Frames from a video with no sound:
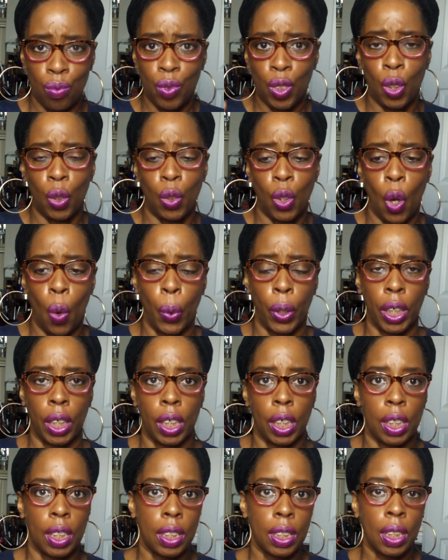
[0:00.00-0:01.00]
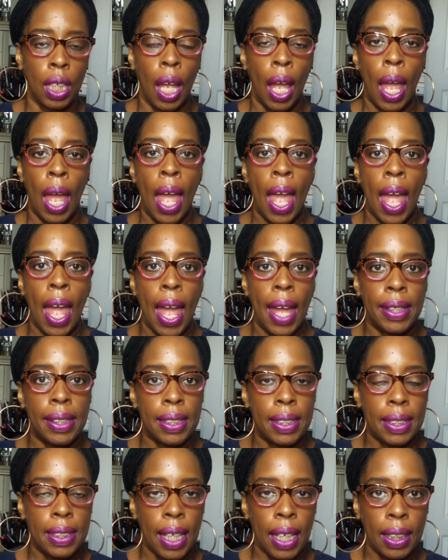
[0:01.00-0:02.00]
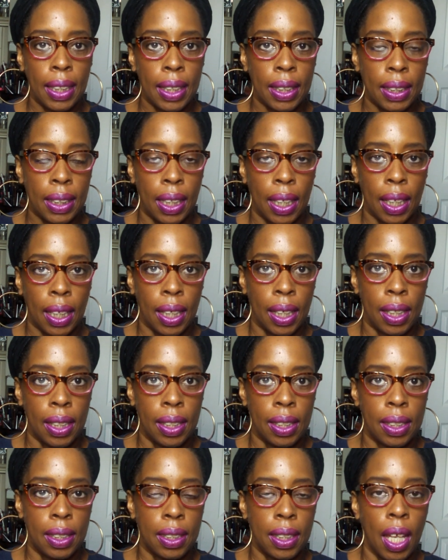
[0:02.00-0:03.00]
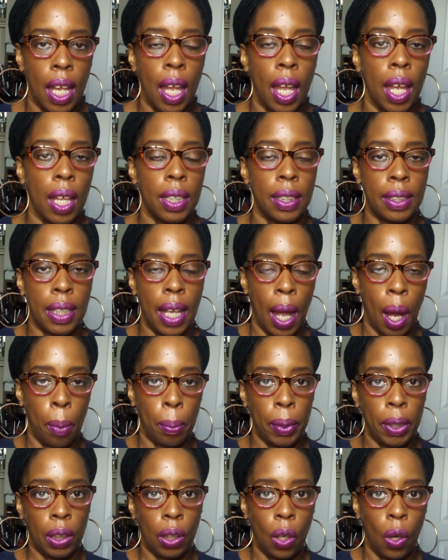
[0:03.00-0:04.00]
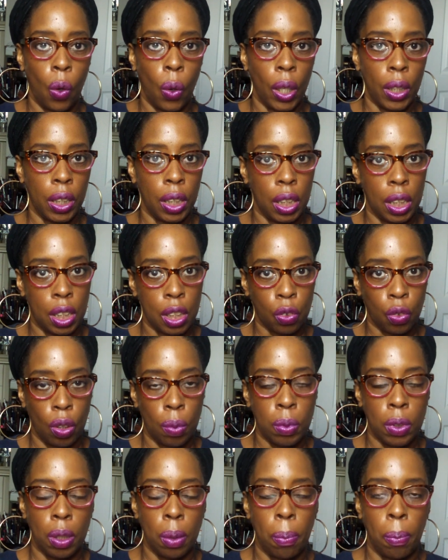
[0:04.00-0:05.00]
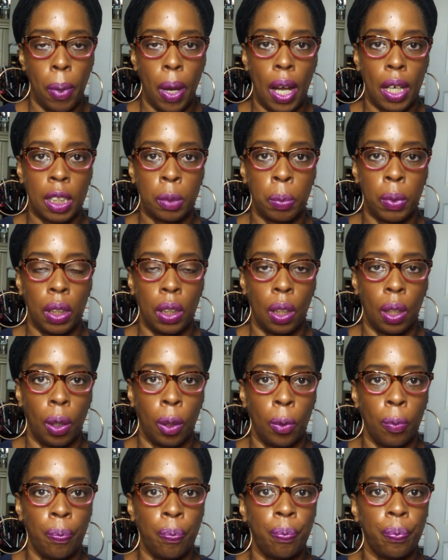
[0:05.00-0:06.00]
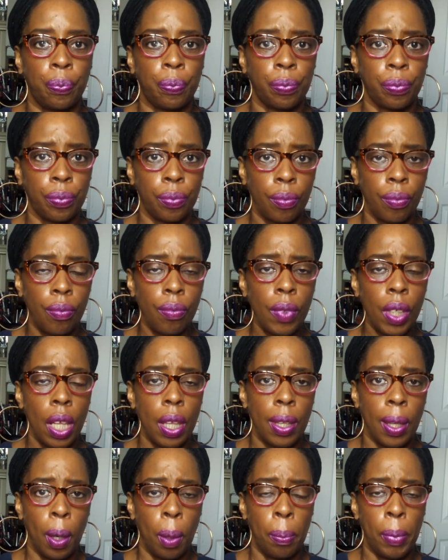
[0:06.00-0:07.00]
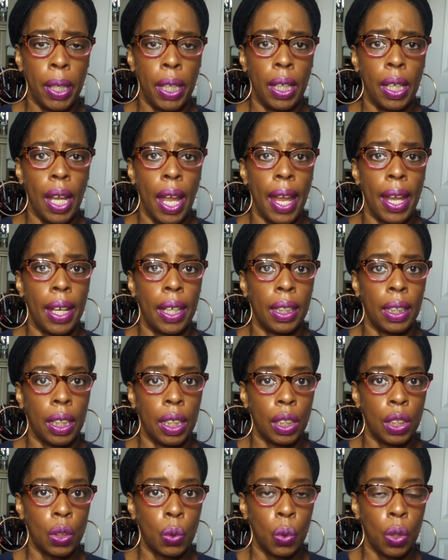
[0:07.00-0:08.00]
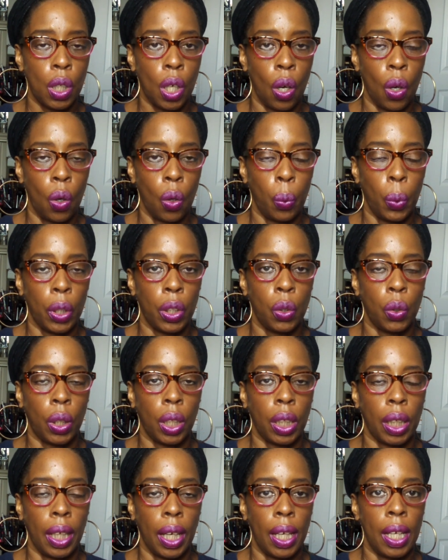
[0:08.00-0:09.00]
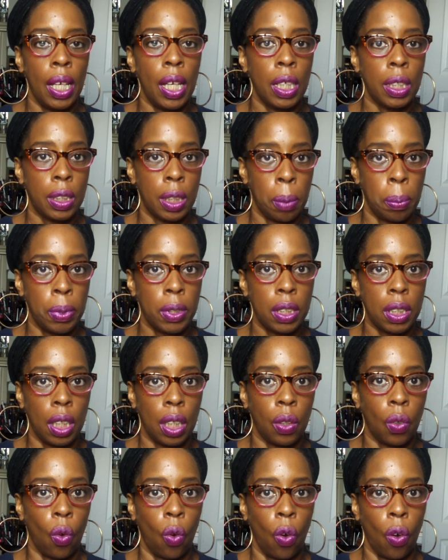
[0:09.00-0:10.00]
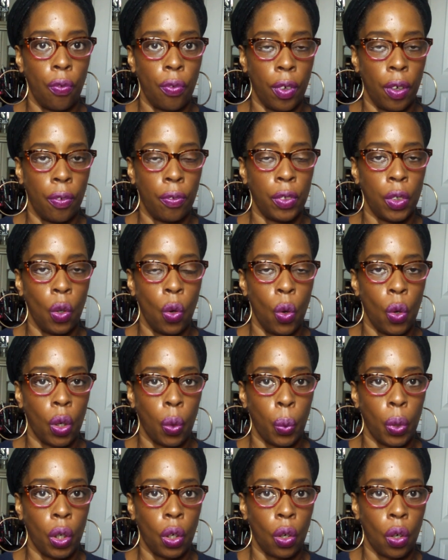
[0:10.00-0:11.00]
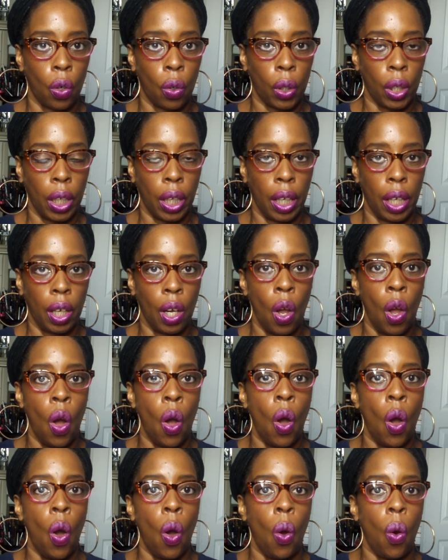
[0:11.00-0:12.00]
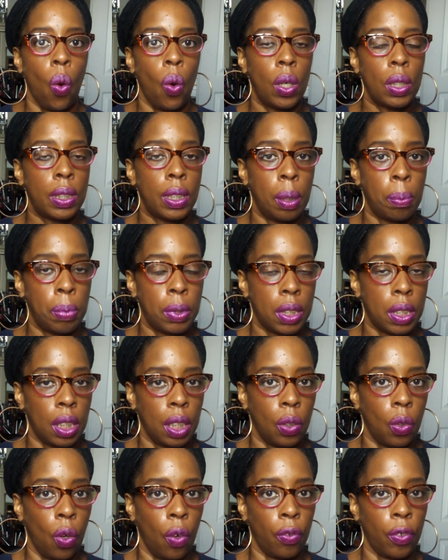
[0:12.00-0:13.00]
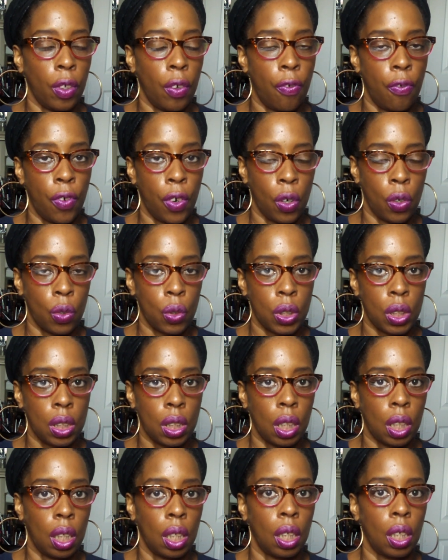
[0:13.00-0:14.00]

You'll know what it is. And the second thing is, down below in the description box below, there'll be a link to a code where you can get ten percent off of your order with Curl Kit, or ten percent off your first